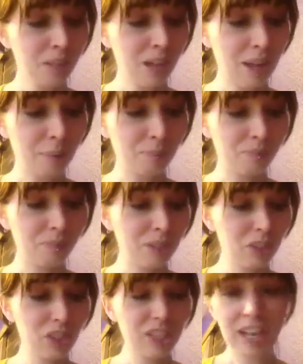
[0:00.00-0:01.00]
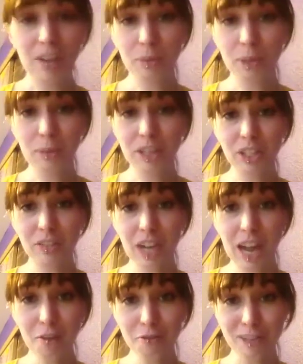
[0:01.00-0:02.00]
She's going to have one to match
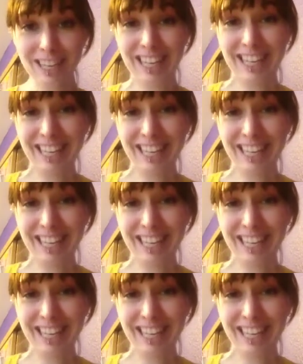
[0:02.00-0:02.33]
every outfit.